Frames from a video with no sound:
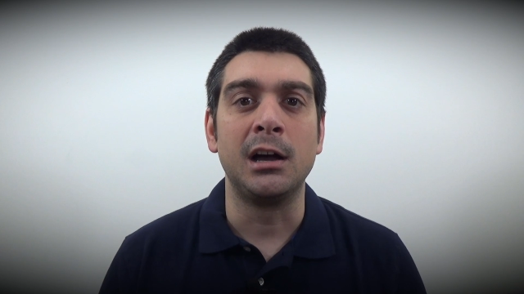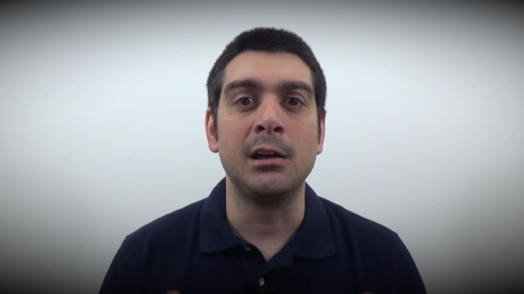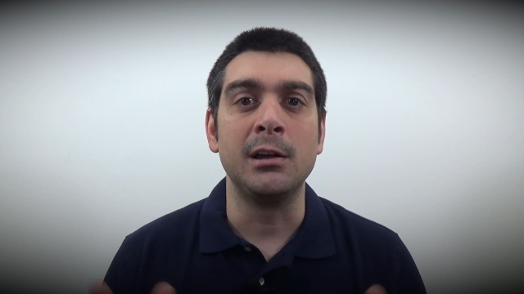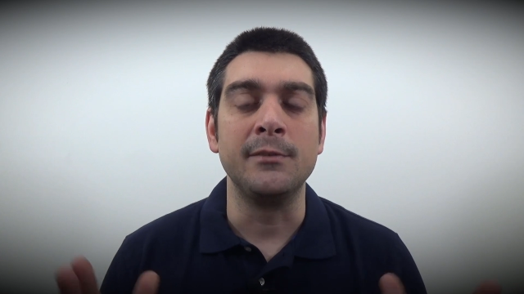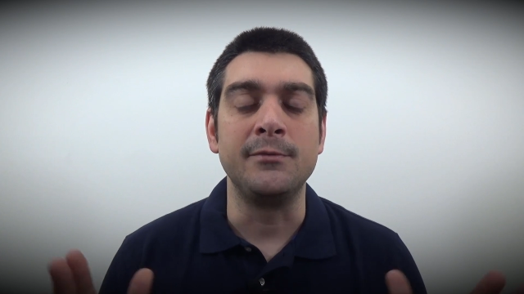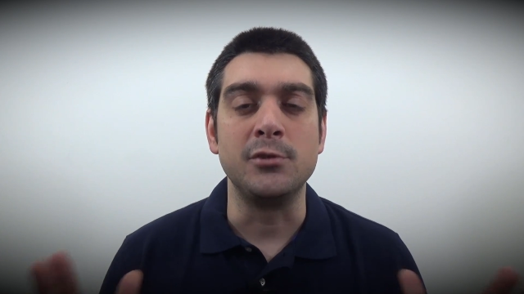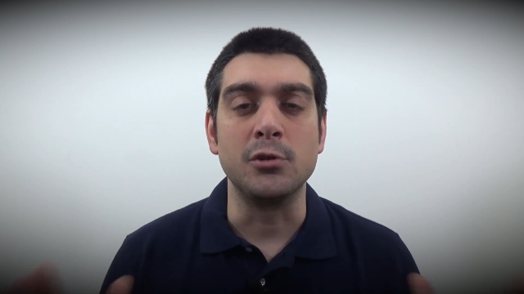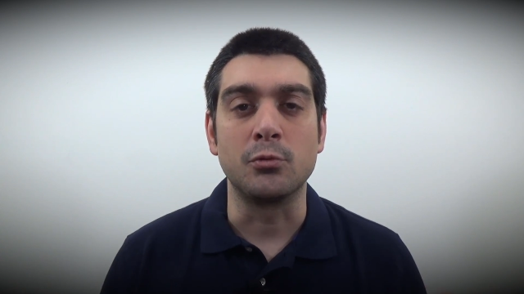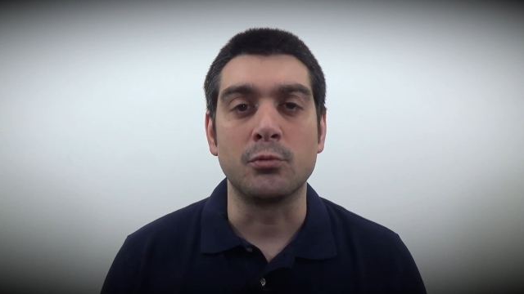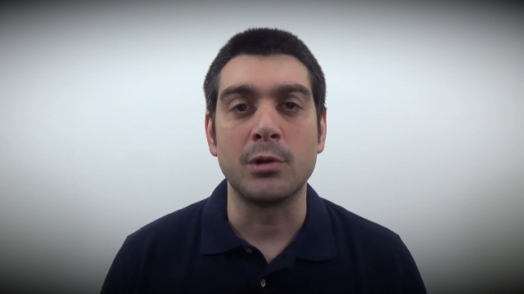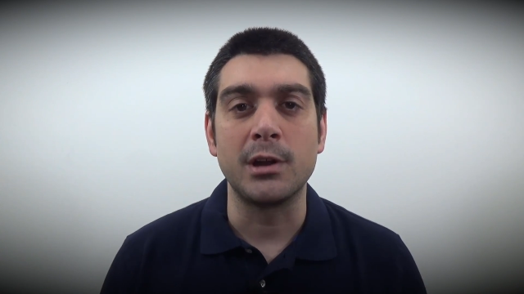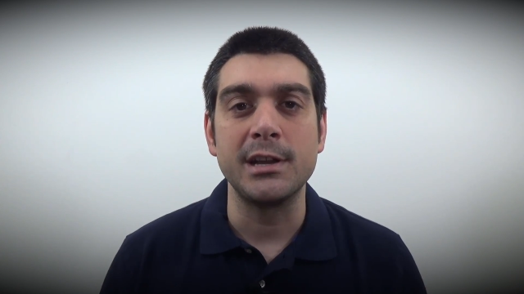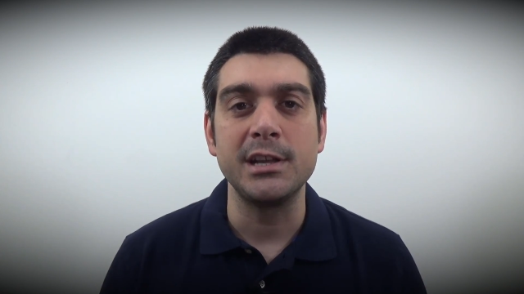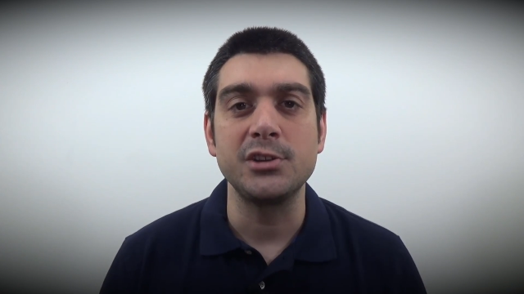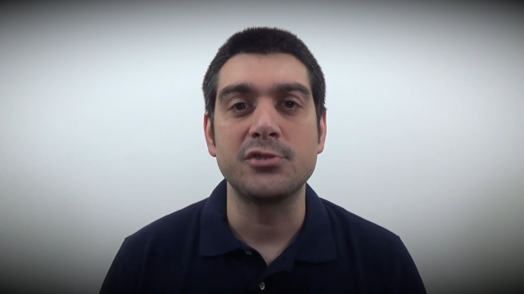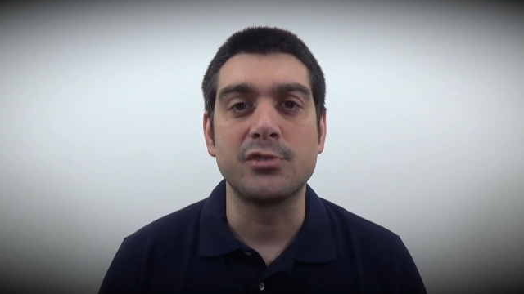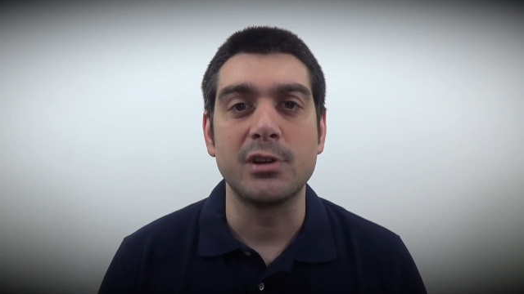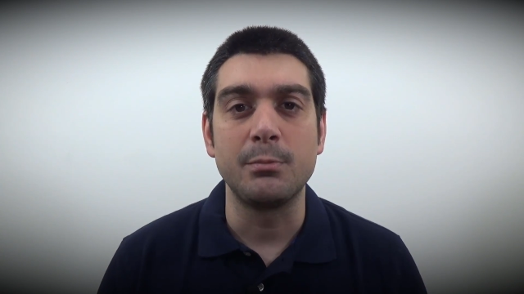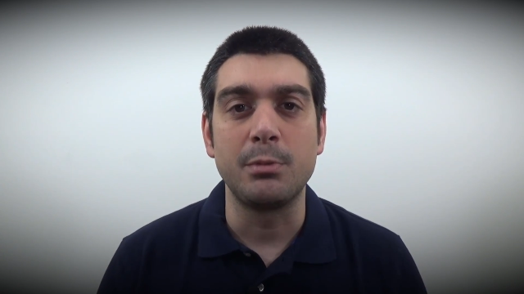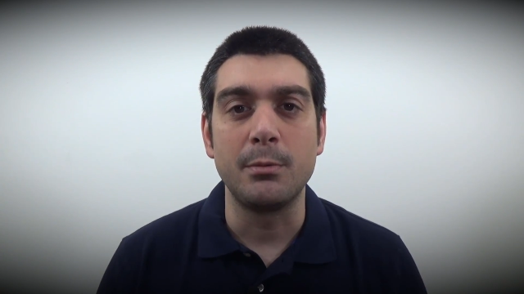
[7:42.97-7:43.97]
if you're running
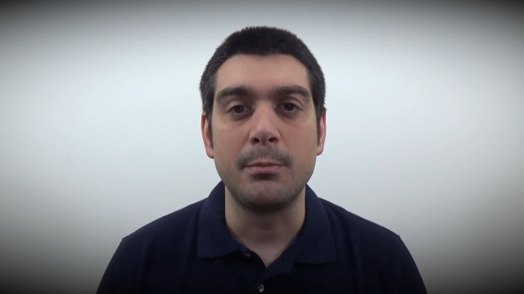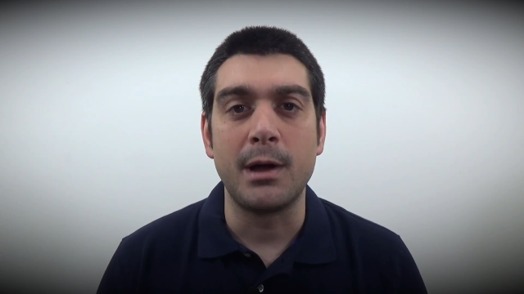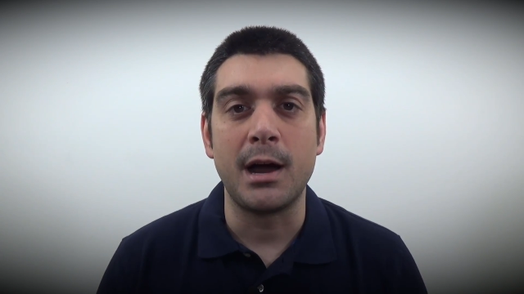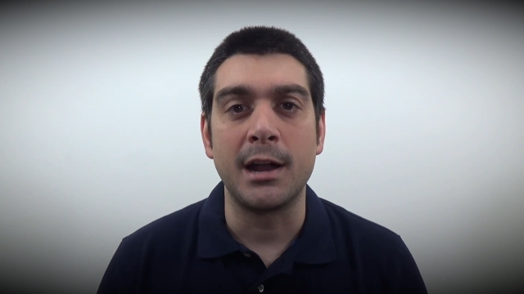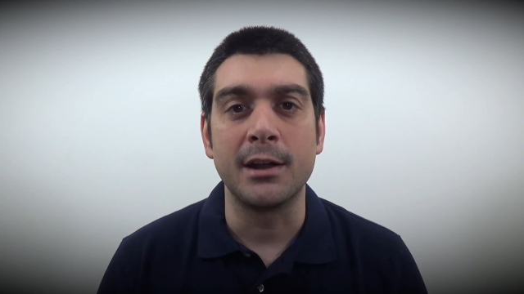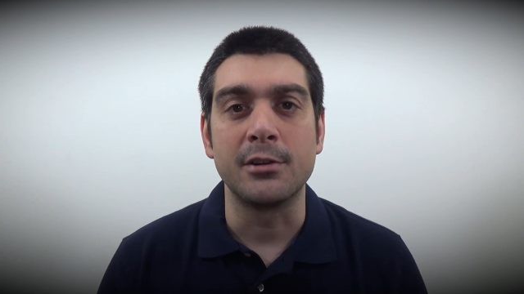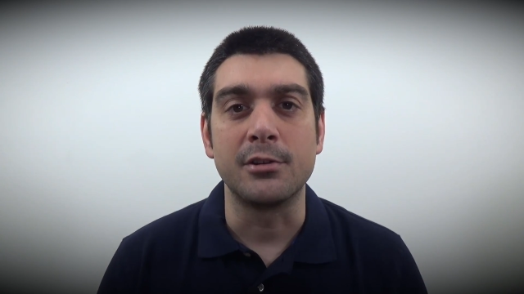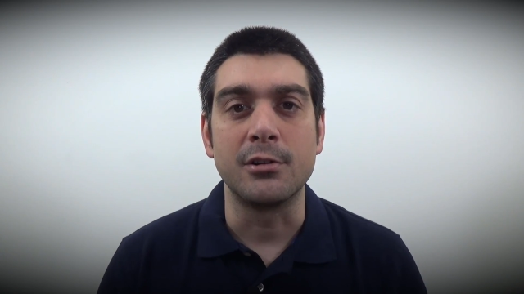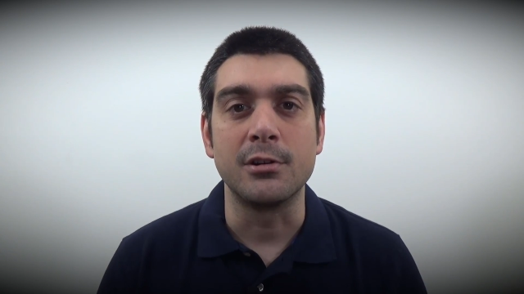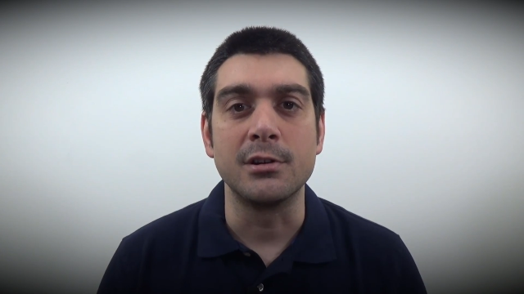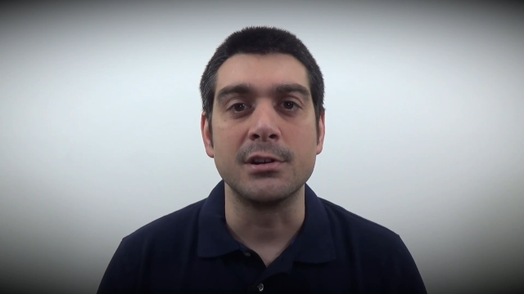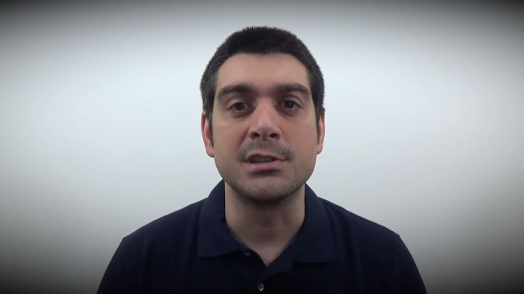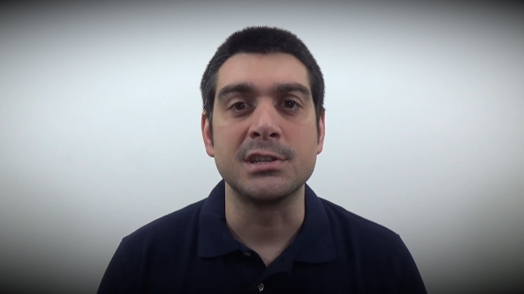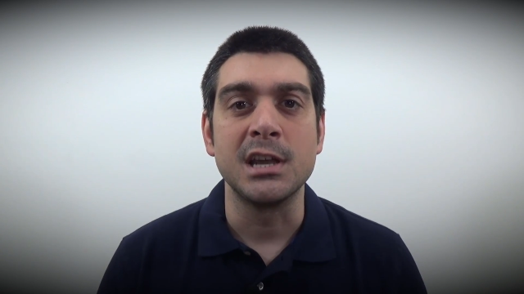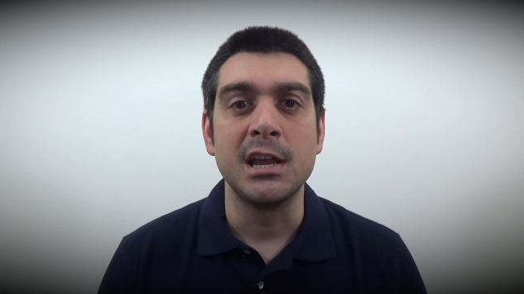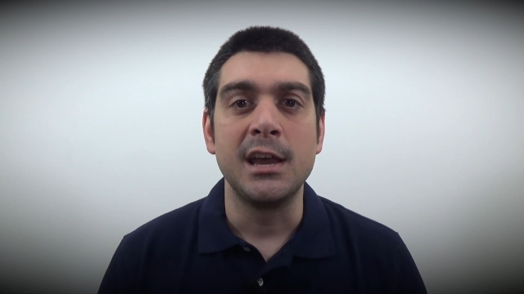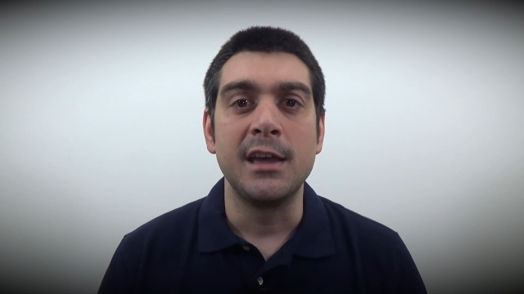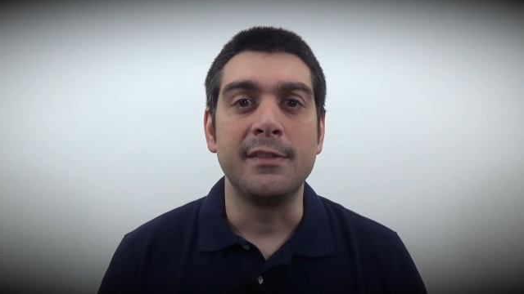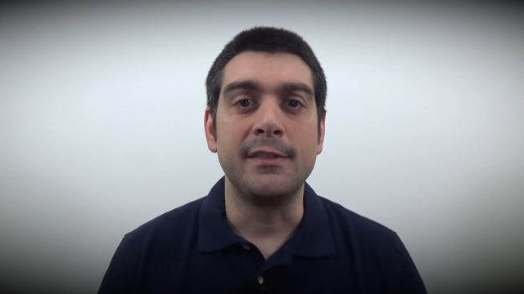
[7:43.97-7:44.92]
triple monitors,